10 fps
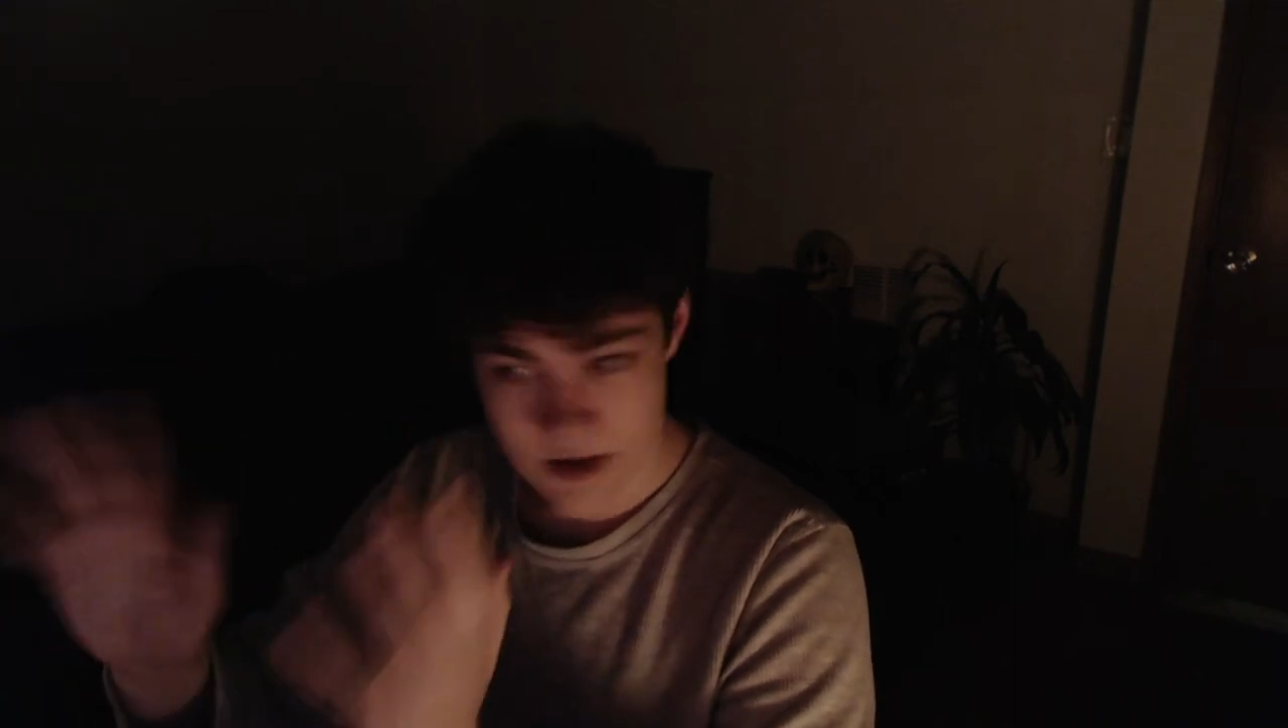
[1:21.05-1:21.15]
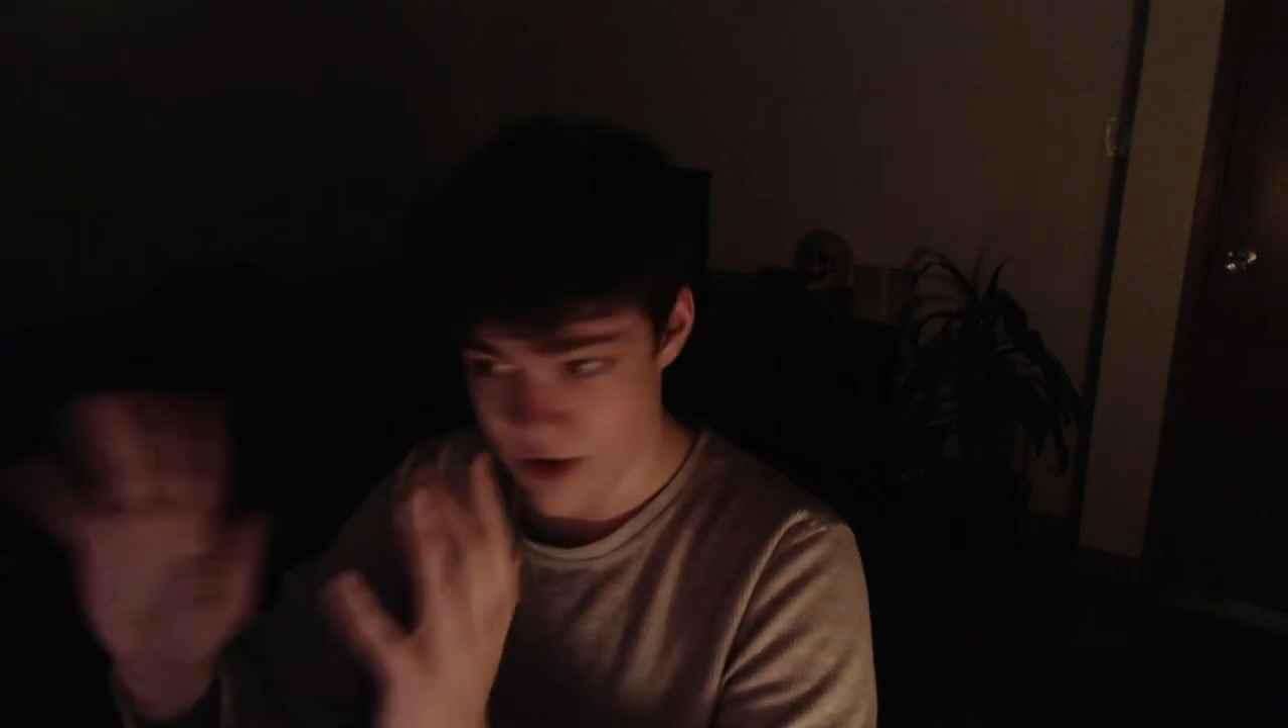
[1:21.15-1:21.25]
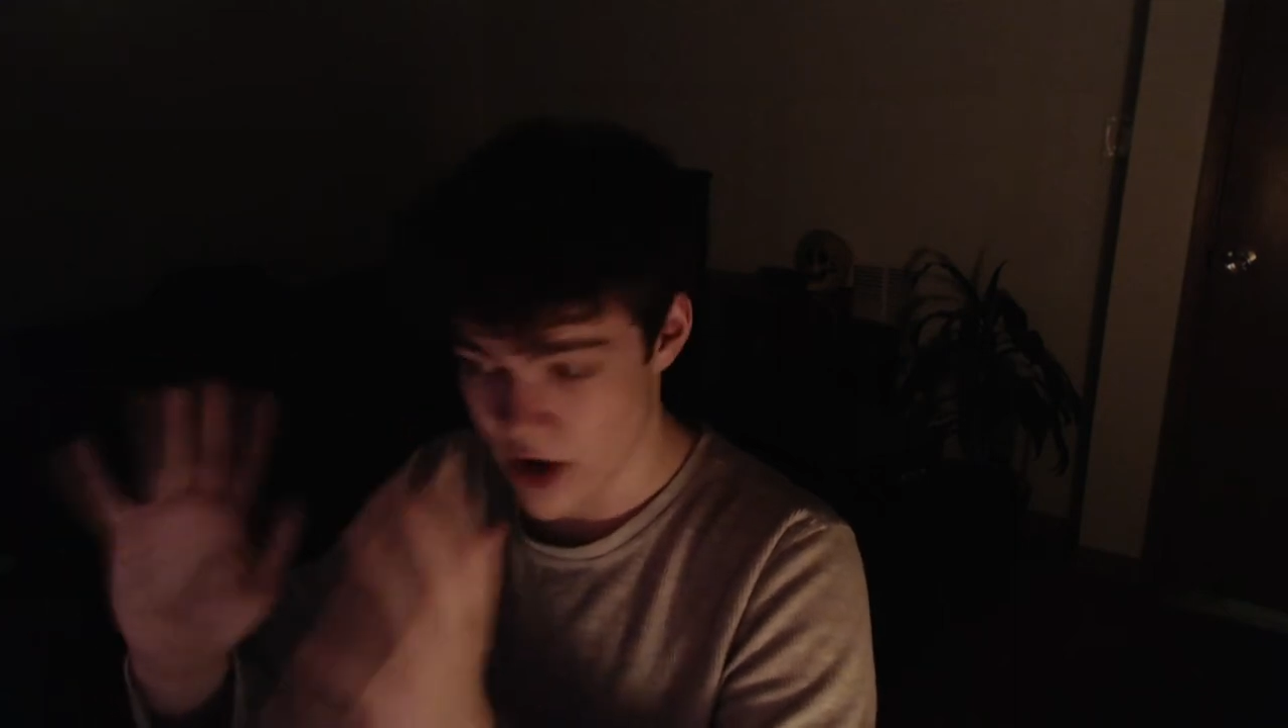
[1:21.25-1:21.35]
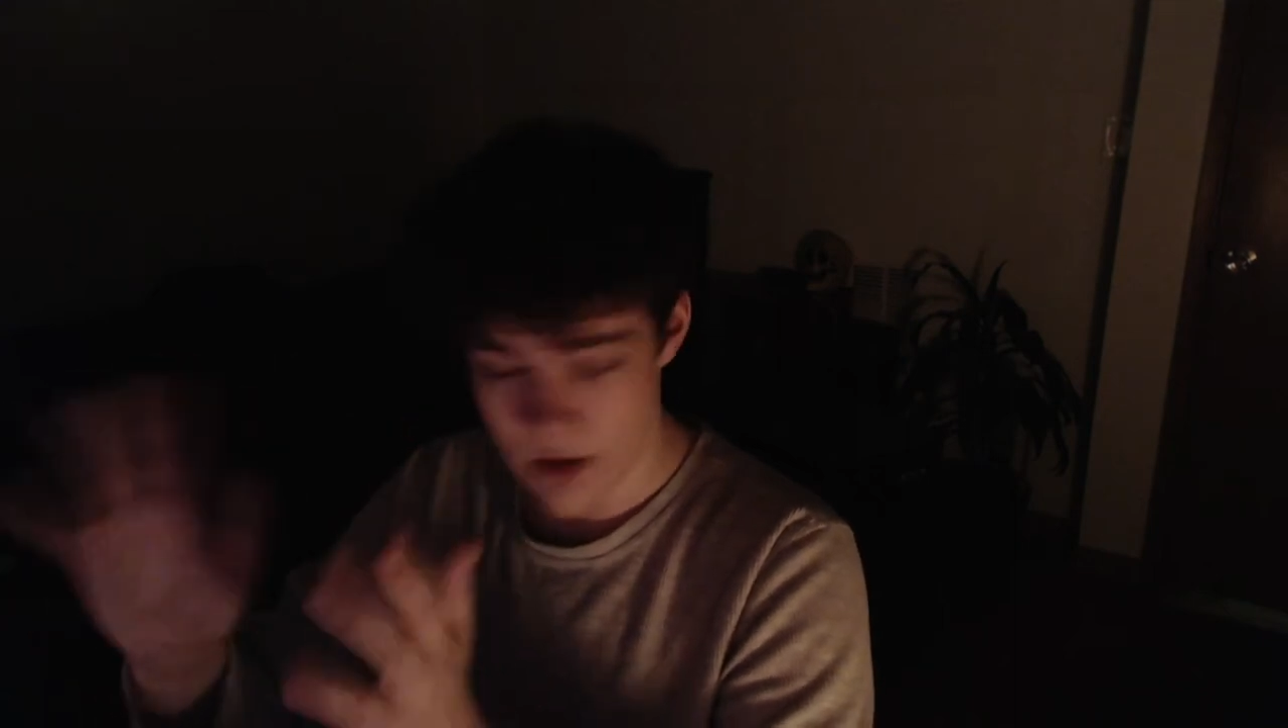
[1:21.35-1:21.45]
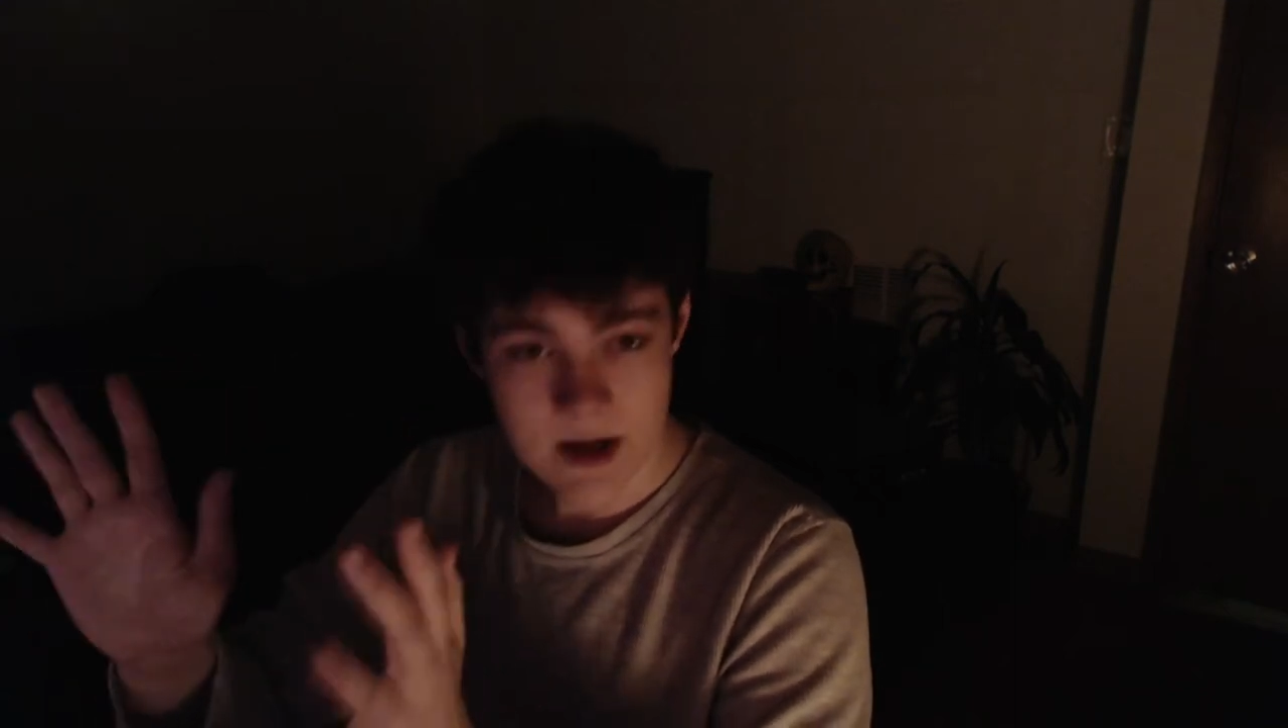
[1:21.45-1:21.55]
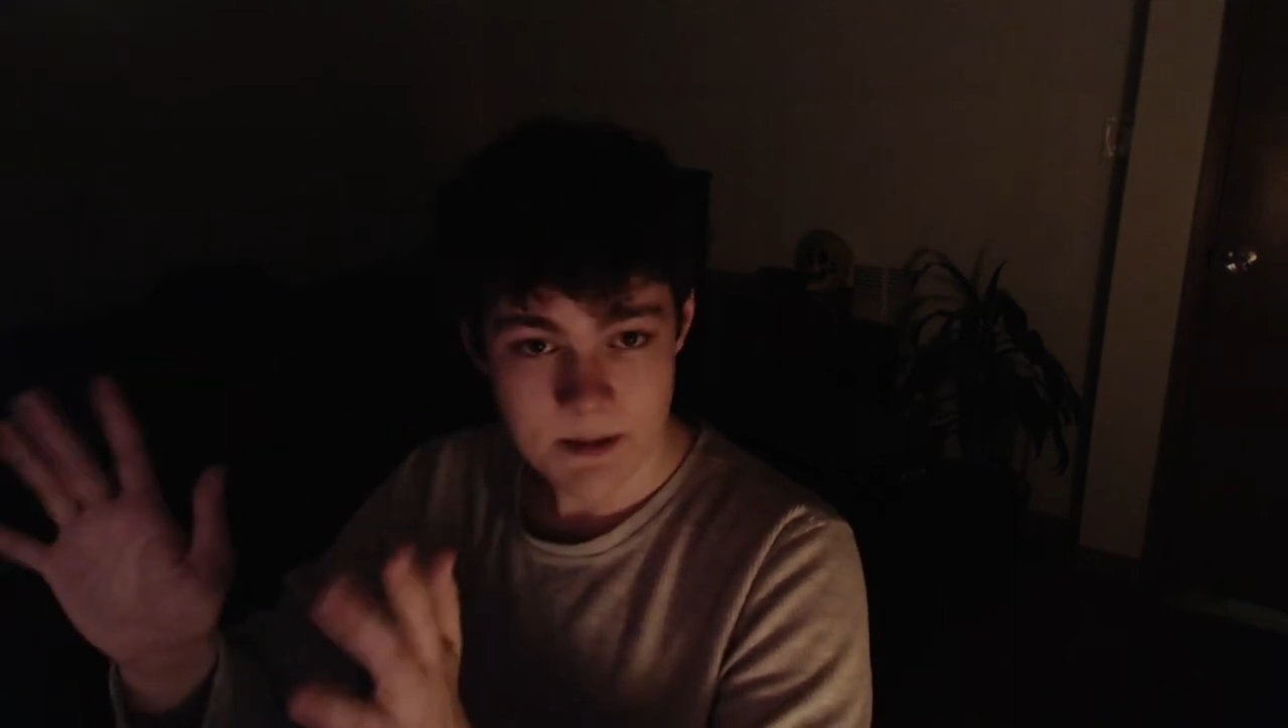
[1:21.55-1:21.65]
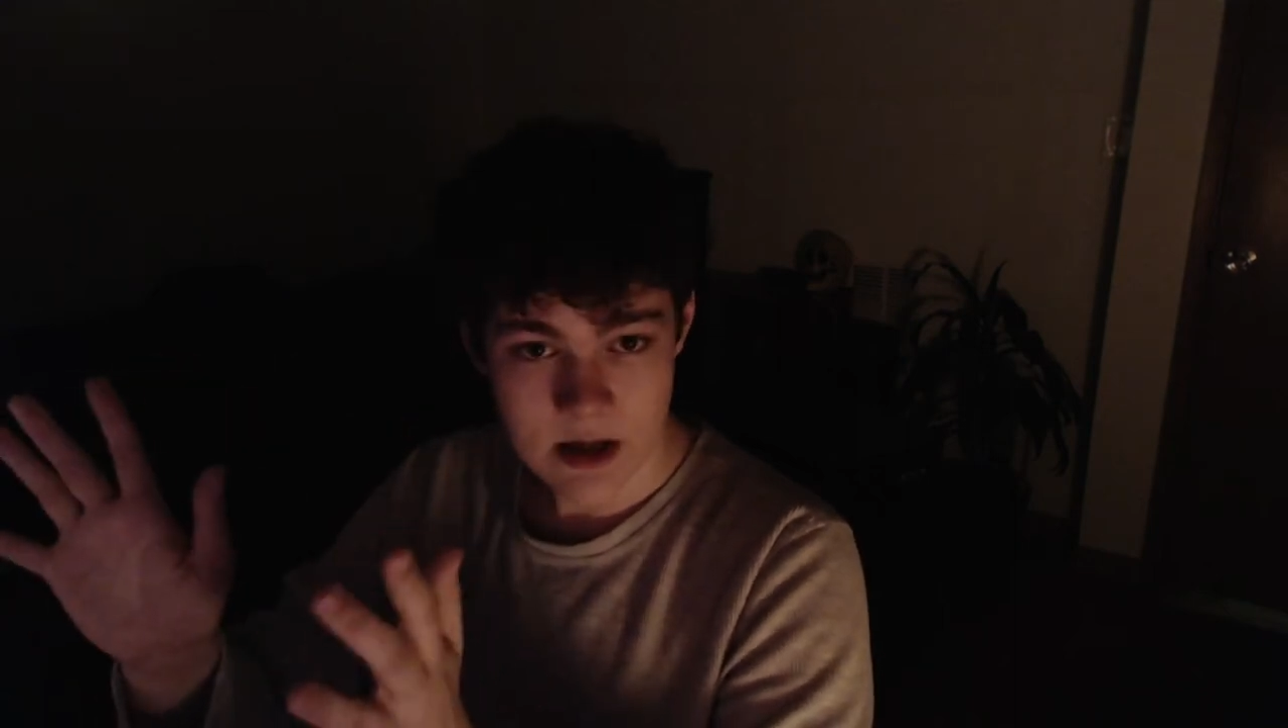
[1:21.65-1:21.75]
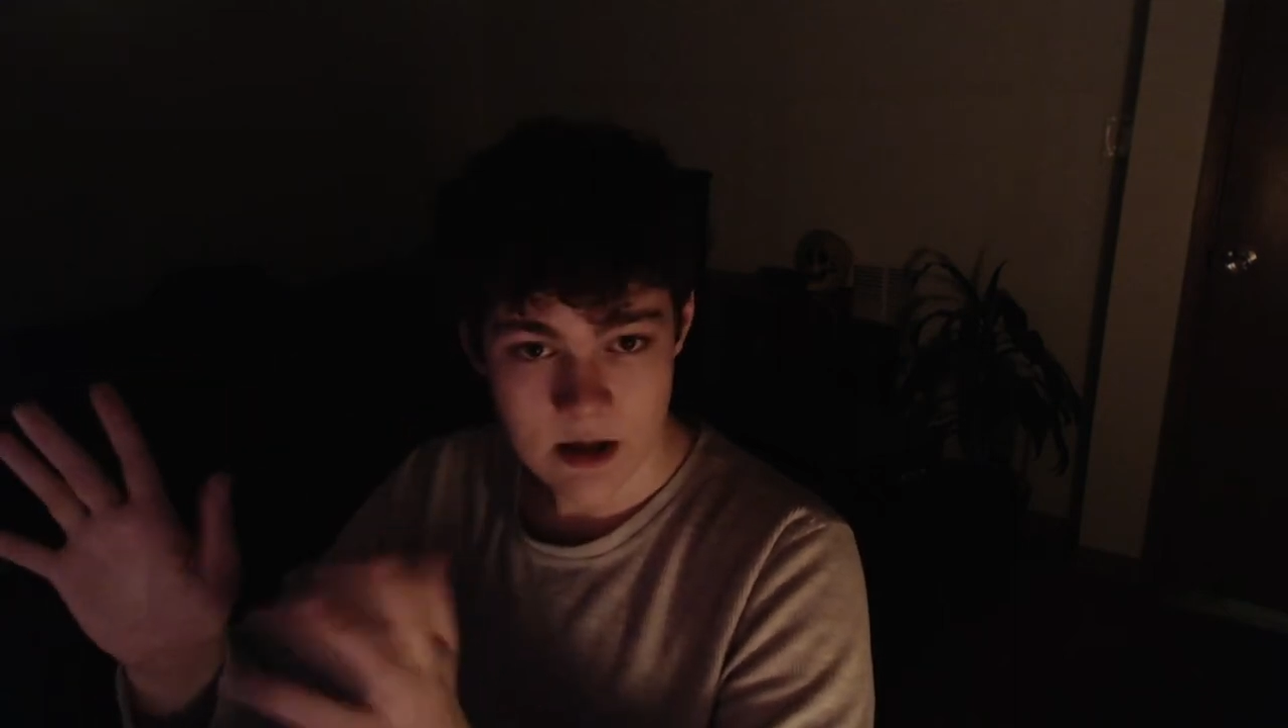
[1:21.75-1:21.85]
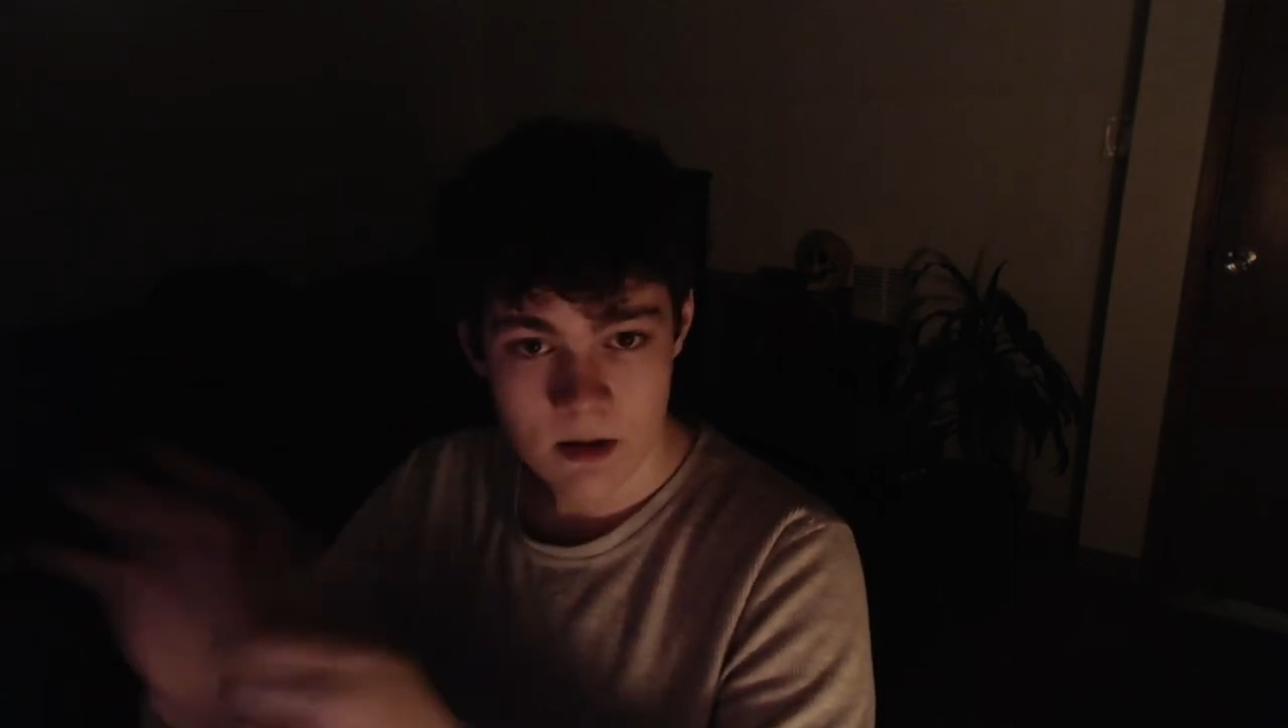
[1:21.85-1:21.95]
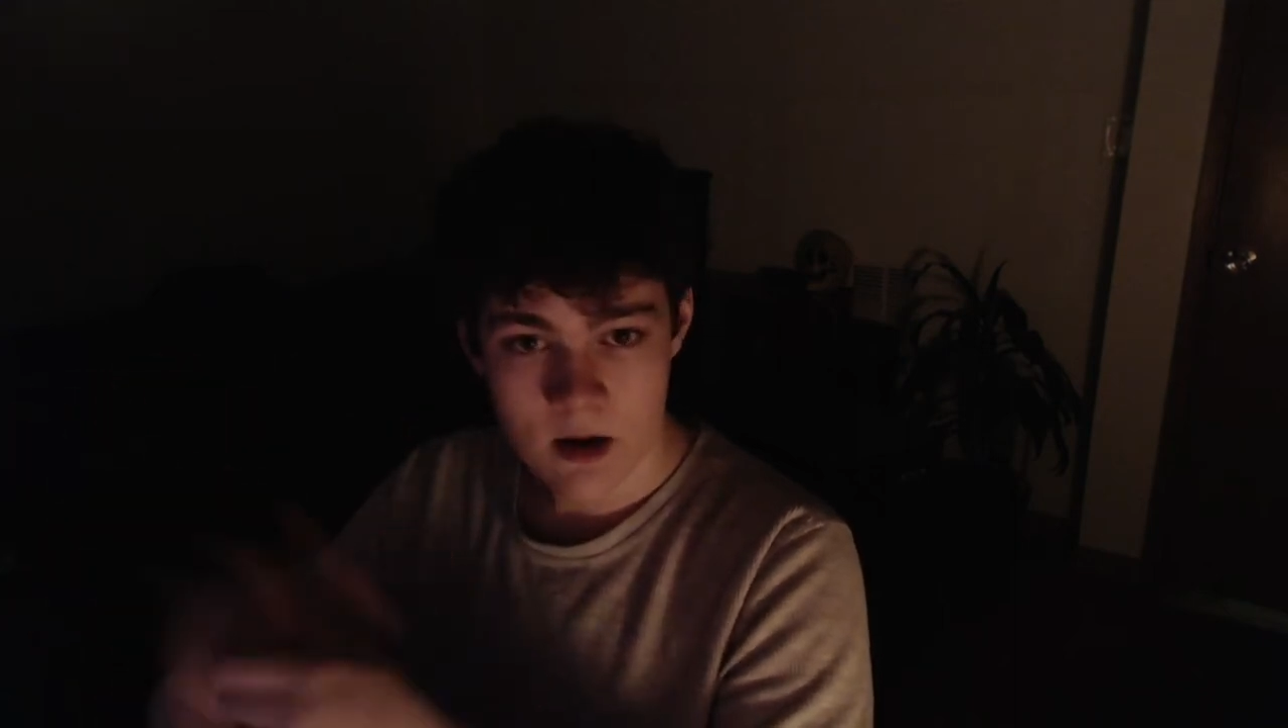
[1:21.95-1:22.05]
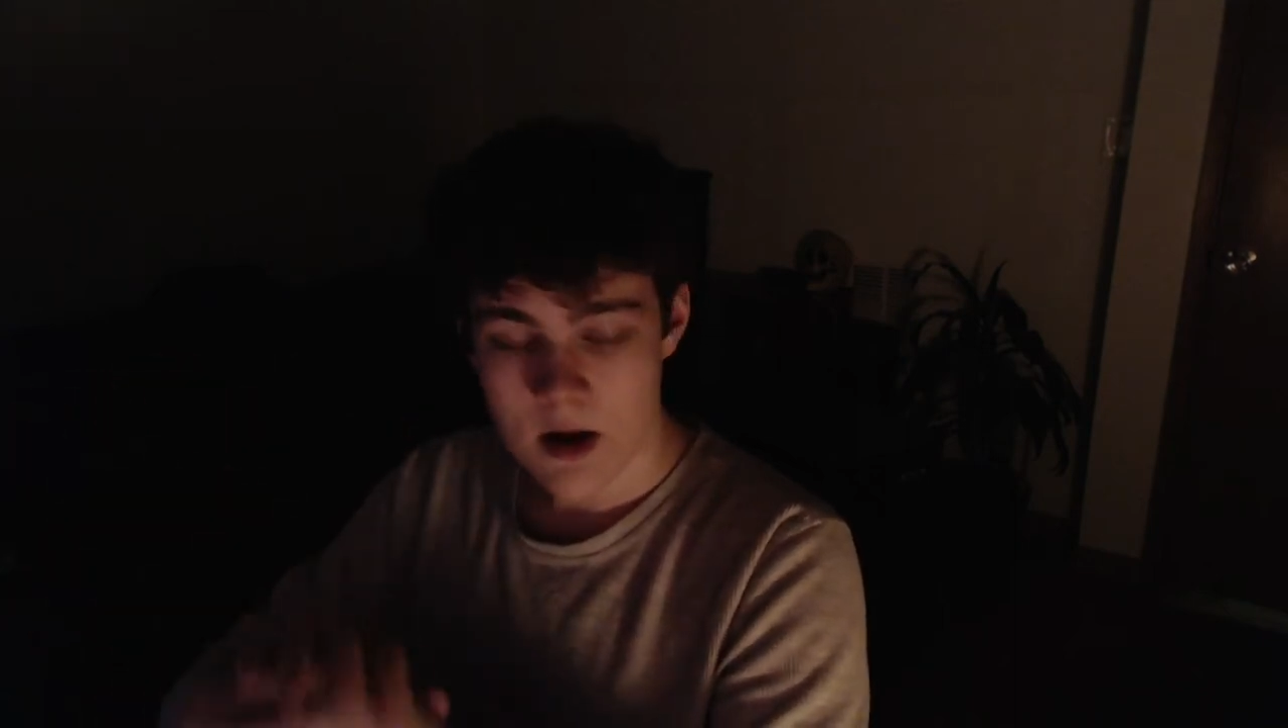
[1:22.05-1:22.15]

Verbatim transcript: you should know what's updating.